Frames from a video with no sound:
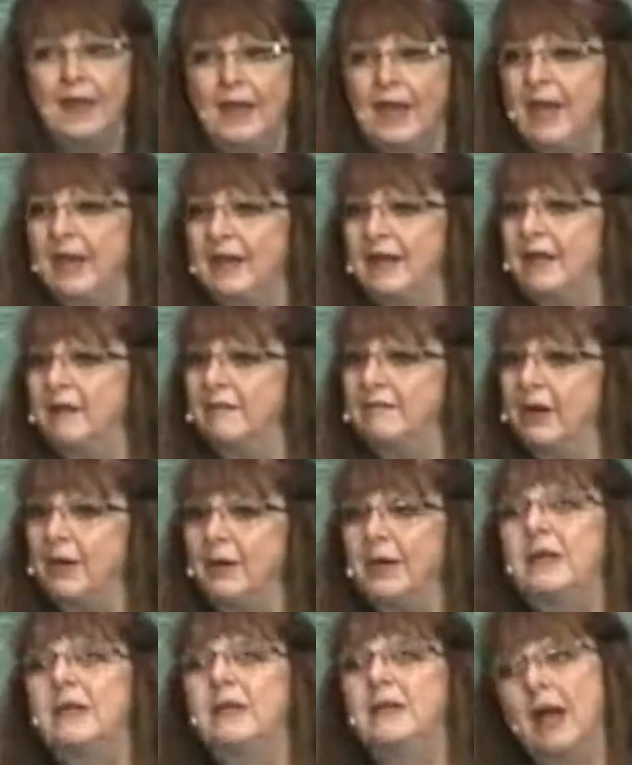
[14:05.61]
And in a
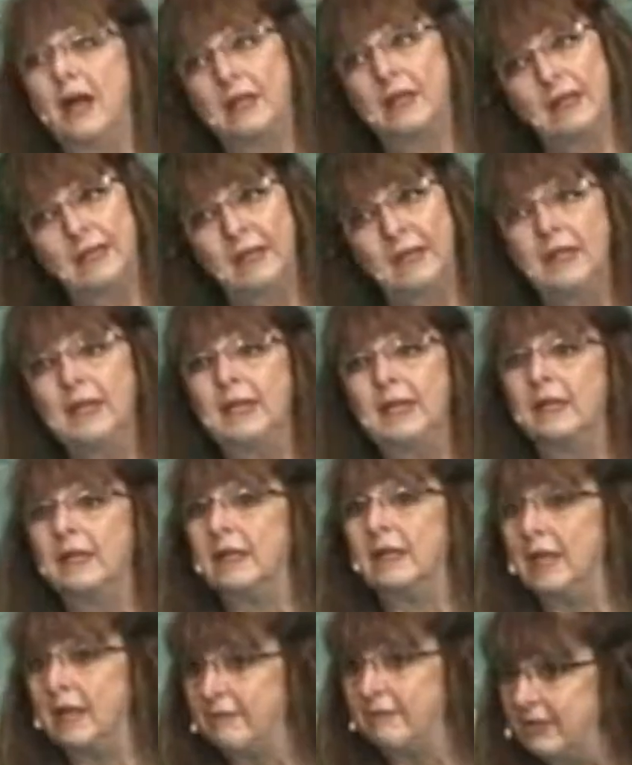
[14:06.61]
very delicate
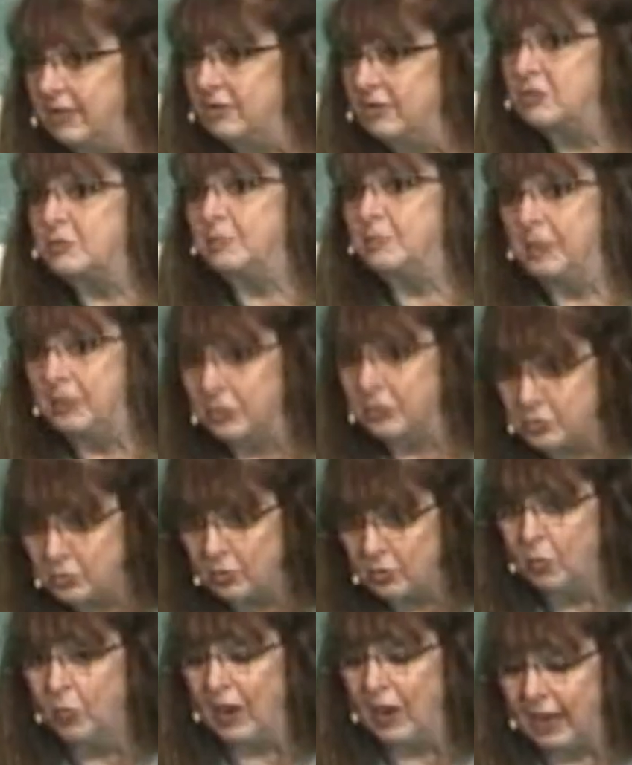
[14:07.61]
and loving
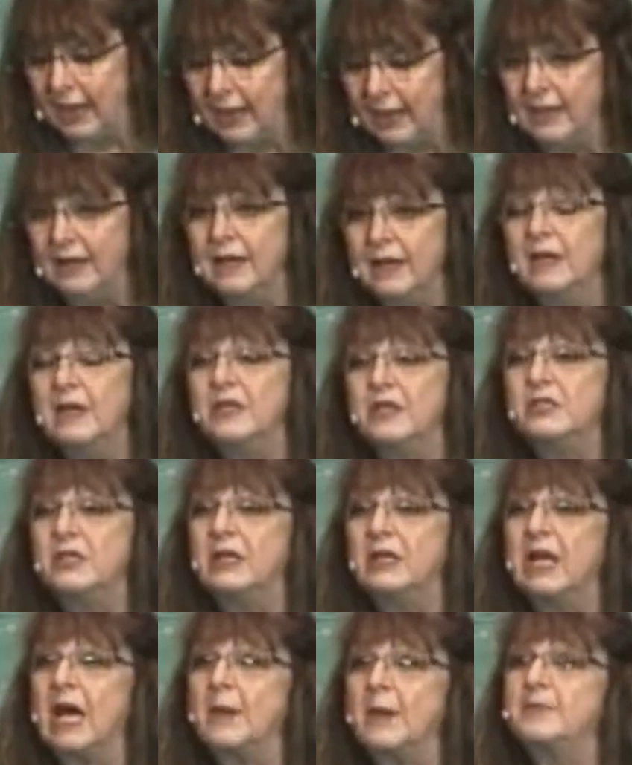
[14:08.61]
spiritual way,
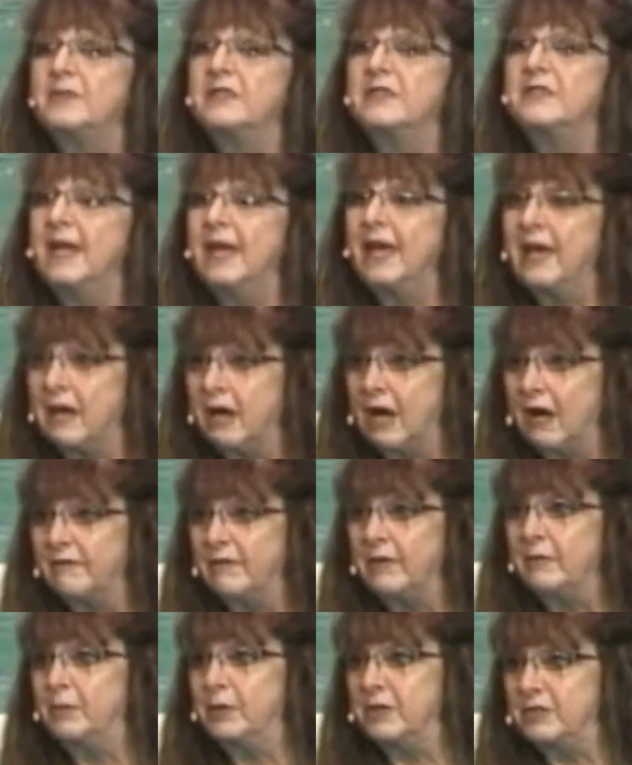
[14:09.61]
she lops his head off
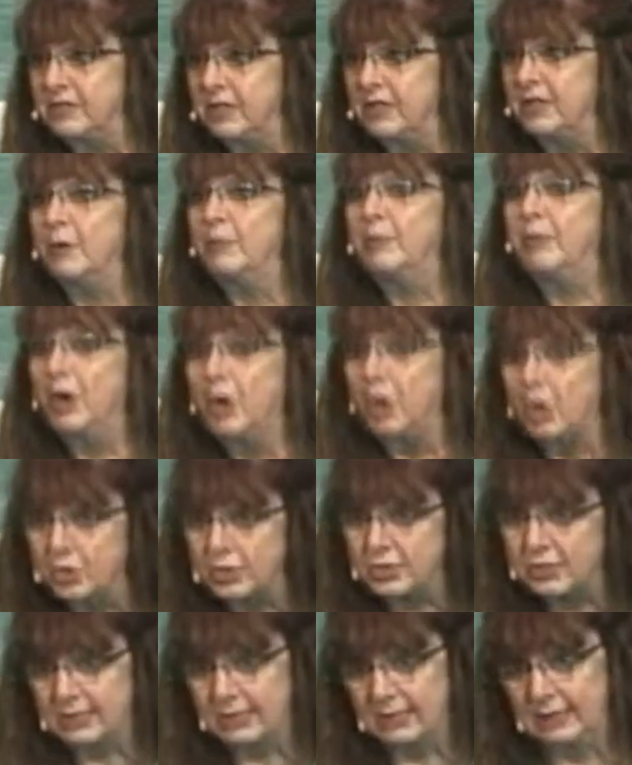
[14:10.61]
and puts it in her
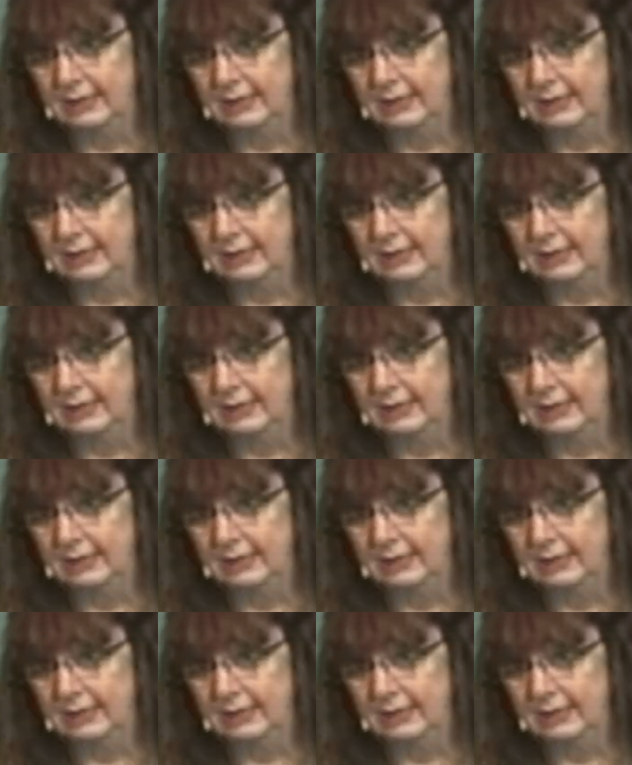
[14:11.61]
purse.